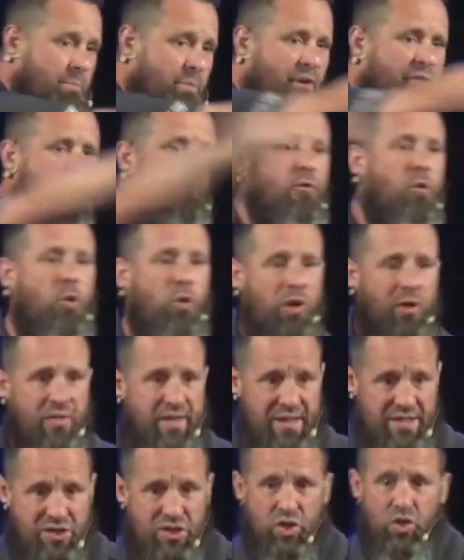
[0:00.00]
and
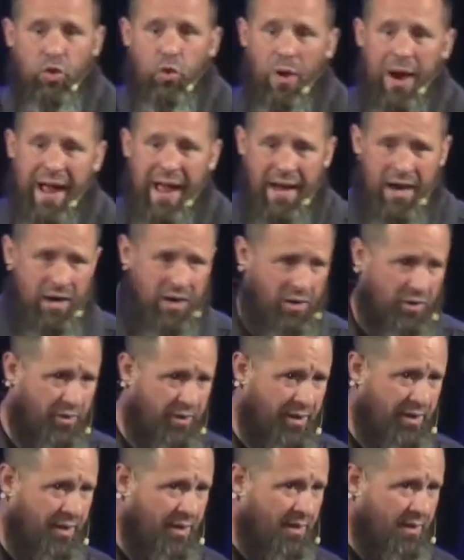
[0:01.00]
before this
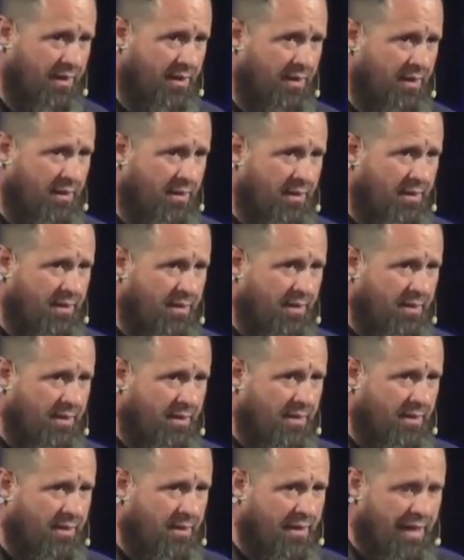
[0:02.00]
crowd,
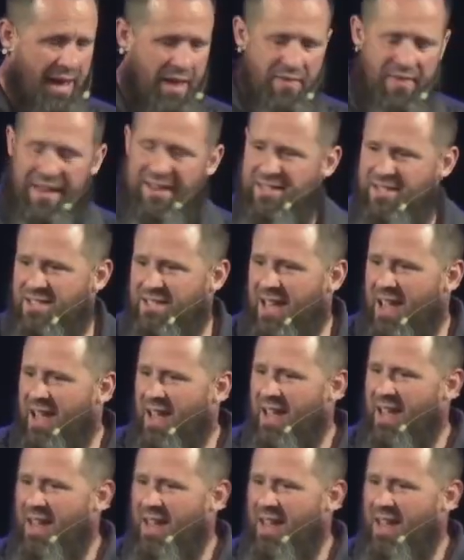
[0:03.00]
and they